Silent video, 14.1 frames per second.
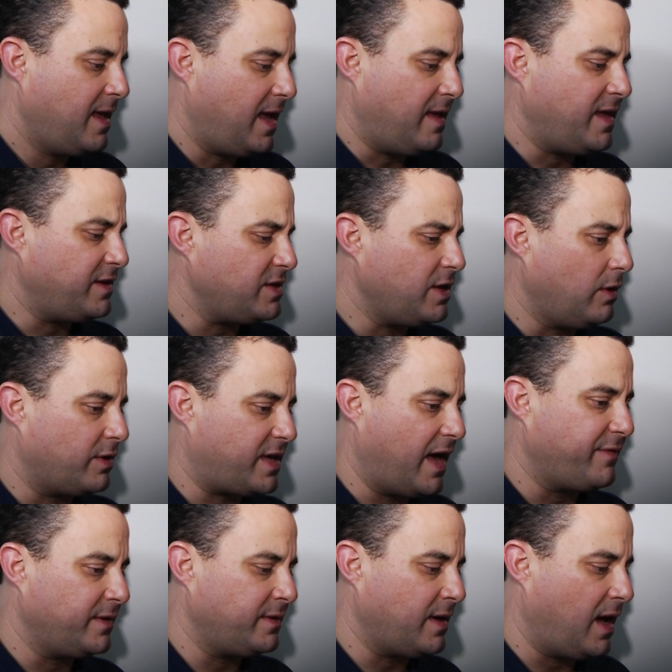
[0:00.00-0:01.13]
And then, you know,
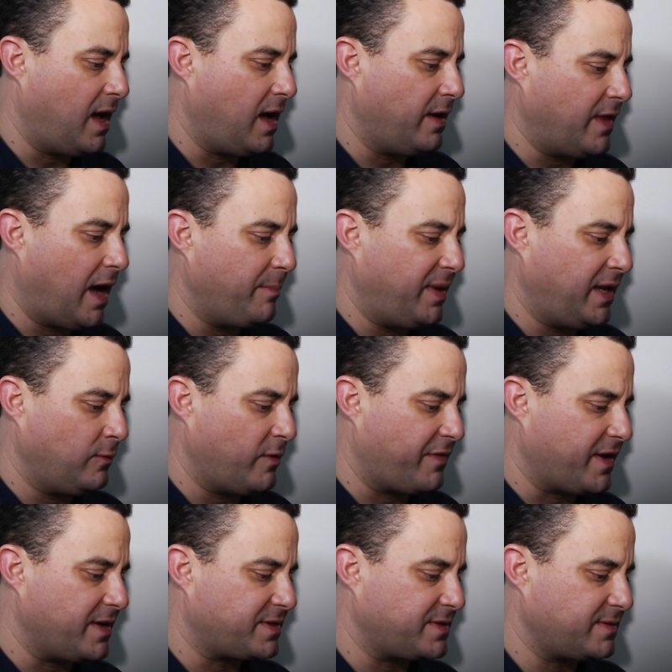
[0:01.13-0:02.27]
Kevin not being with
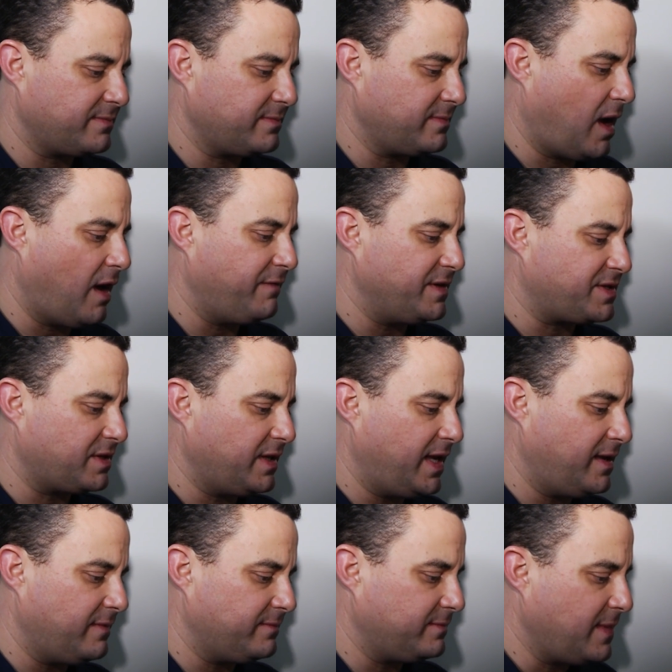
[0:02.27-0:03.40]
us,
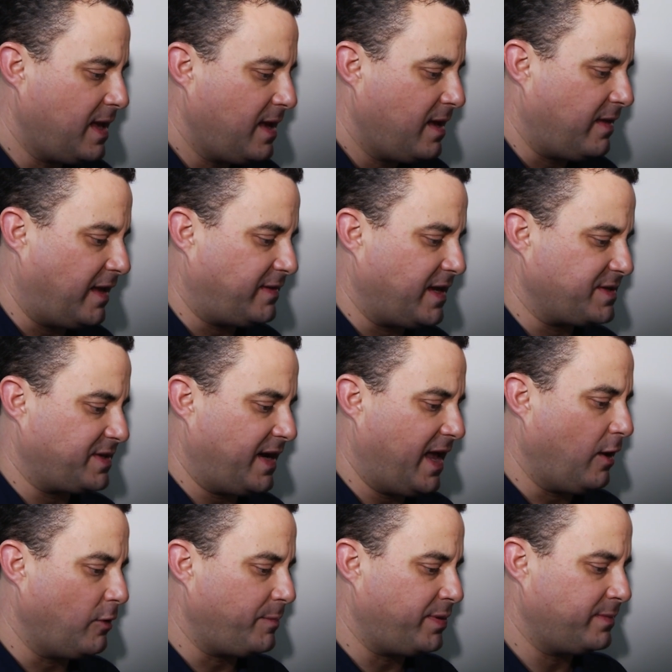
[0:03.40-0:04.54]
obviously that doesn't
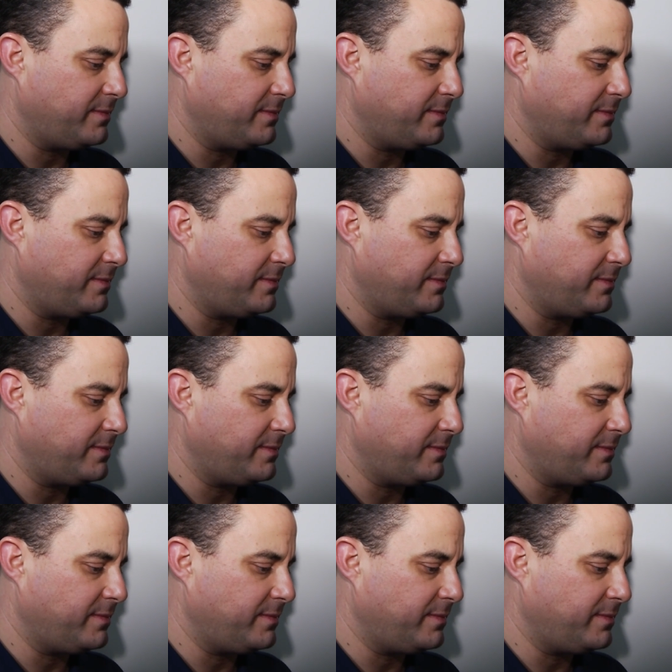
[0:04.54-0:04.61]
help.